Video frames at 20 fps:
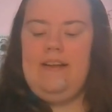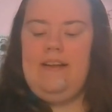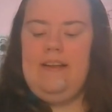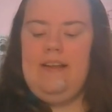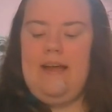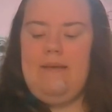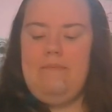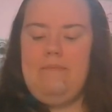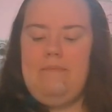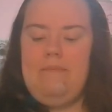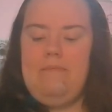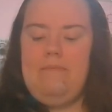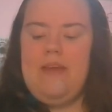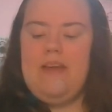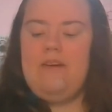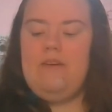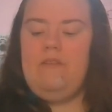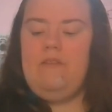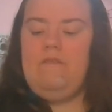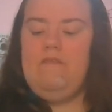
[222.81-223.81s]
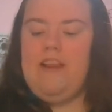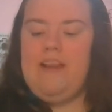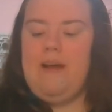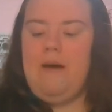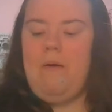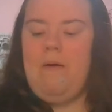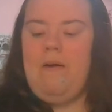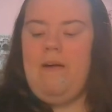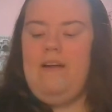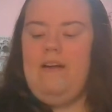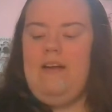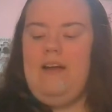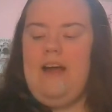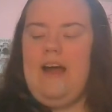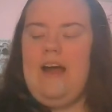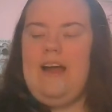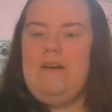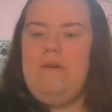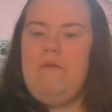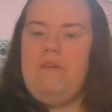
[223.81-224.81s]
Come, be a good fellow.
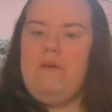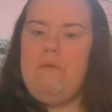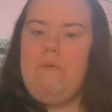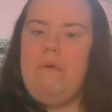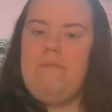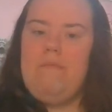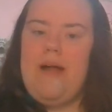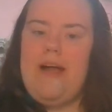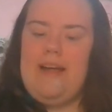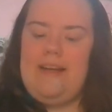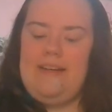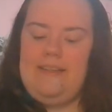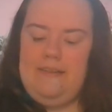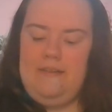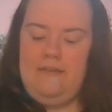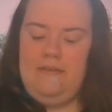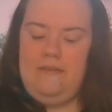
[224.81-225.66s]
I know you won't mind."